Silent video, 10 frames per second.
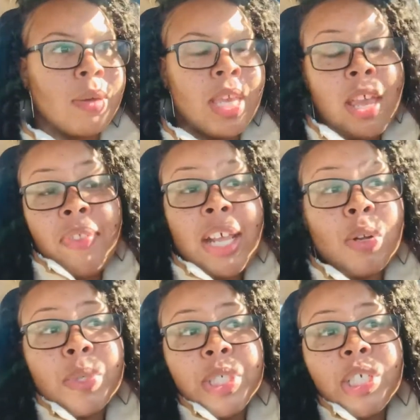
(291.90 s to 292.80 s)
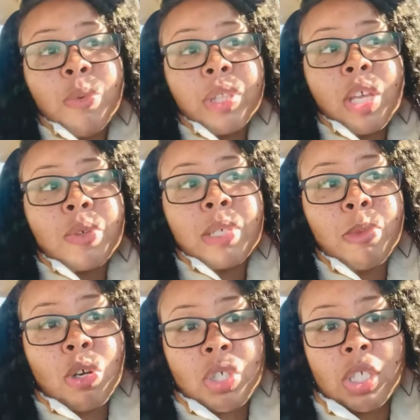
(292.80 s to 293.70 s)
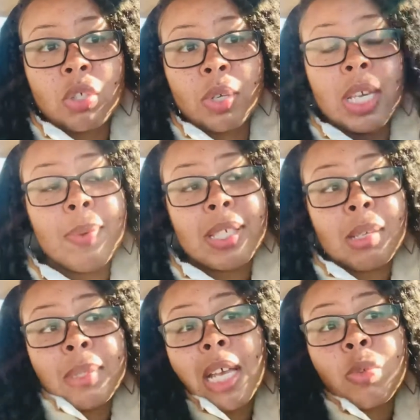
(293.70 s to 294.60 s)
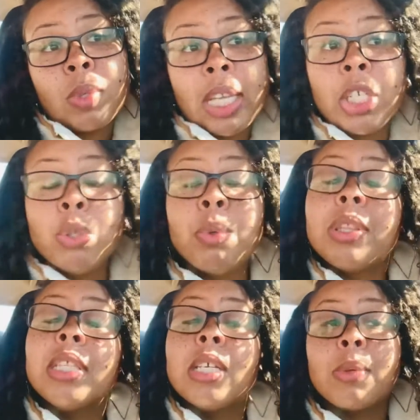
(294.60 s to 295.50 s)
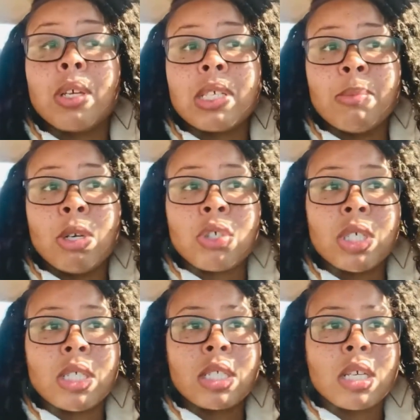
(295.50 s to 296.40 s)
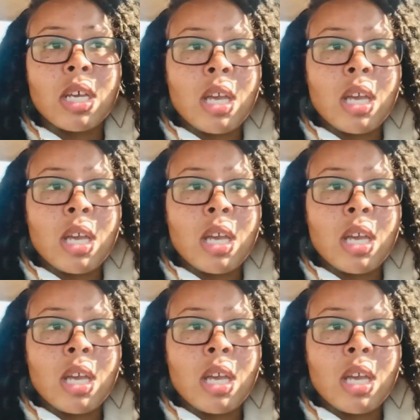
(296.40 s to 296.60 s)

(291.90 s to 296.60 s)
if they don't deal with those emotions, or even sometimes when they do deal with those emotions,